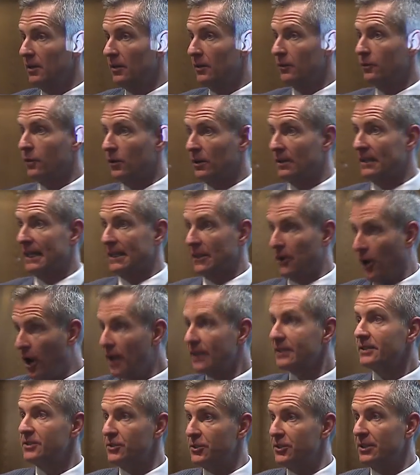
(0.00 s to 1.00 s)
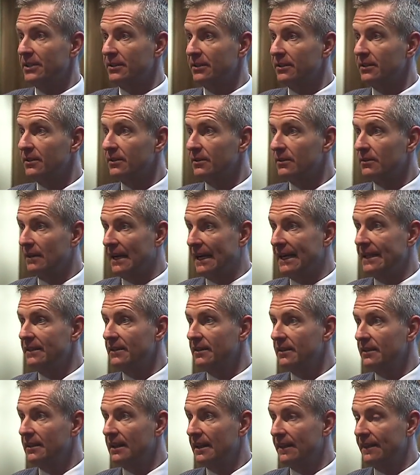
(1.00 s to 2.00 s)
for like oxygen, right,
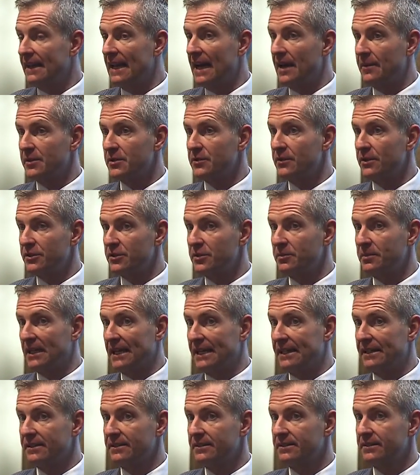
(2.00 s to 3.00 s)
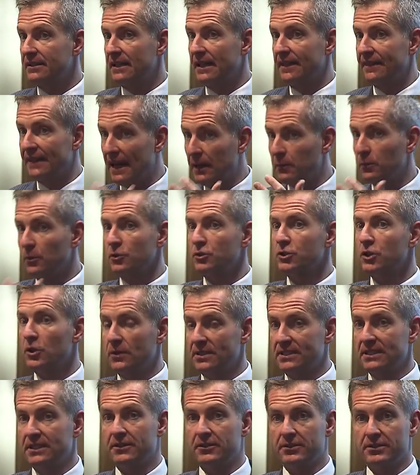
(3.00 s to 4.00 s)
in the atmospheres of planets, and that will show
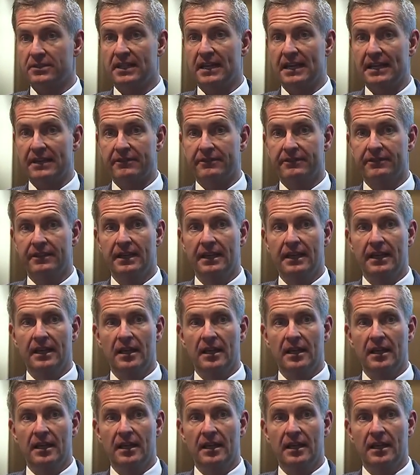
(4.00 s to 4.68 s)
us that there's life.